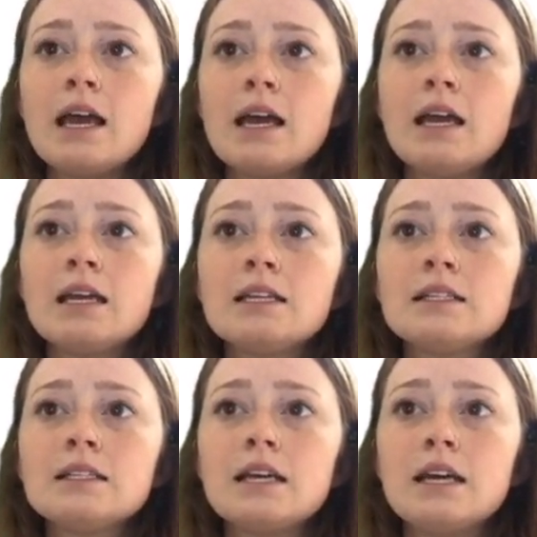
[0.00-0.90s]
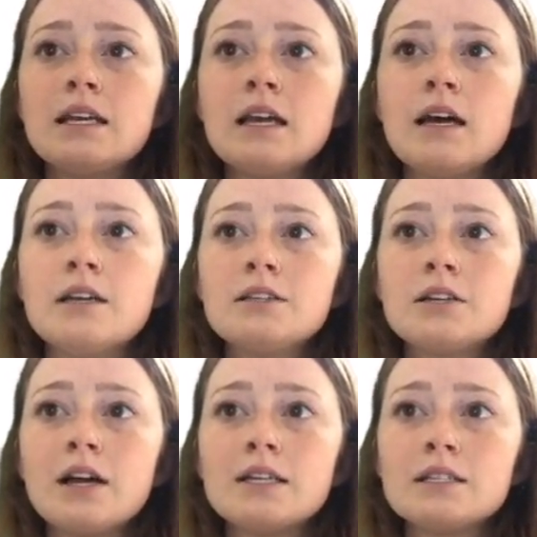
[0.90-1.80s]
and an
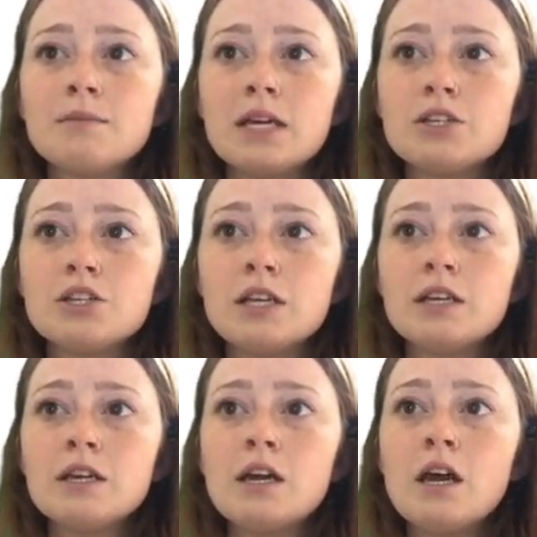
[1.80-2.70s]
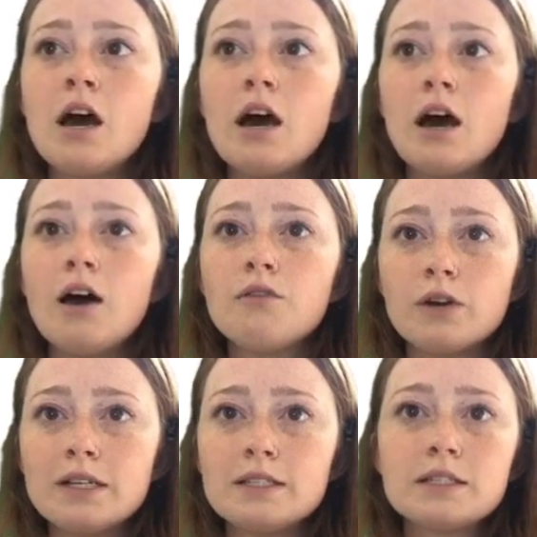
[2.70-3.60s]
underestimation of
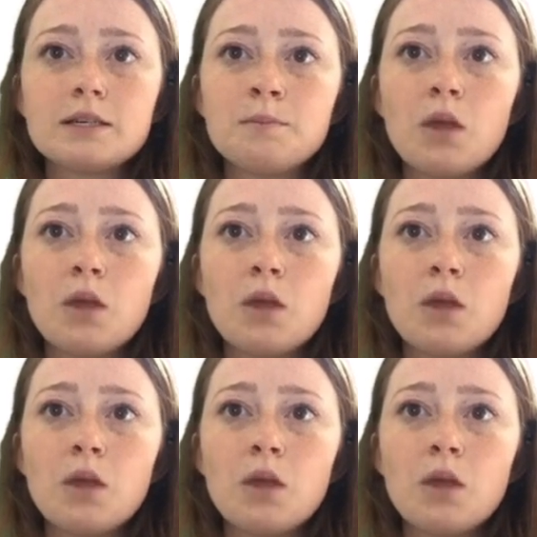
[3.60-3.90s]
risk.